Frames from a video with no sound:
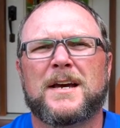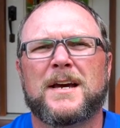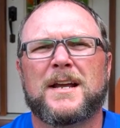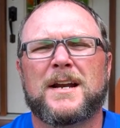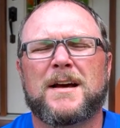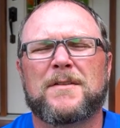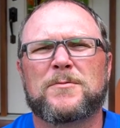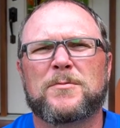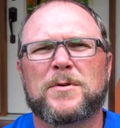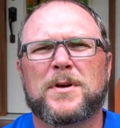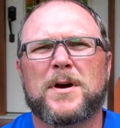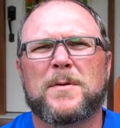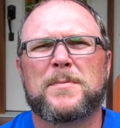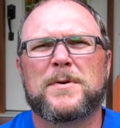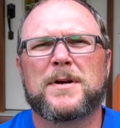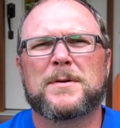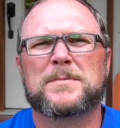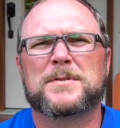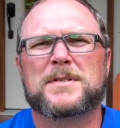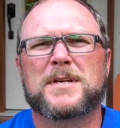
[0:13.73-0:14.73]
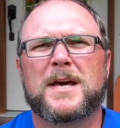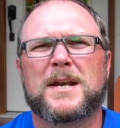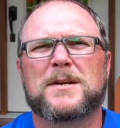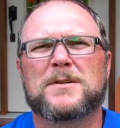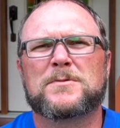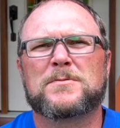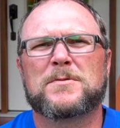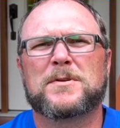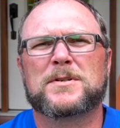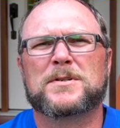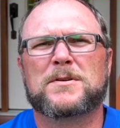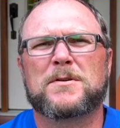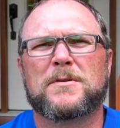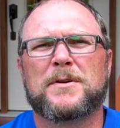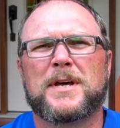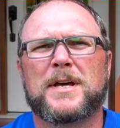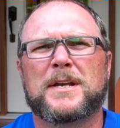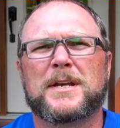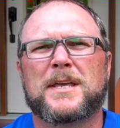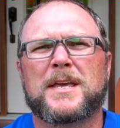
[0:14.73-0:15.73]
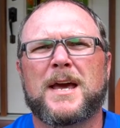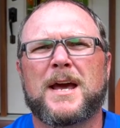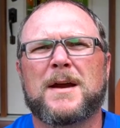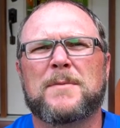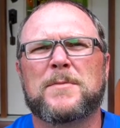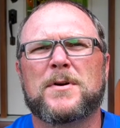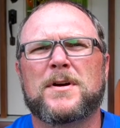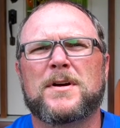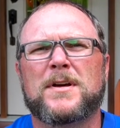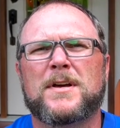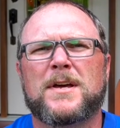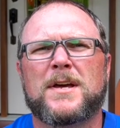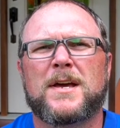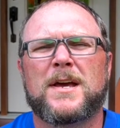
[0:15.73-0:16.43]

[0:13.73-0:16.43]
And after we open up settings, we want to scroll down to camera.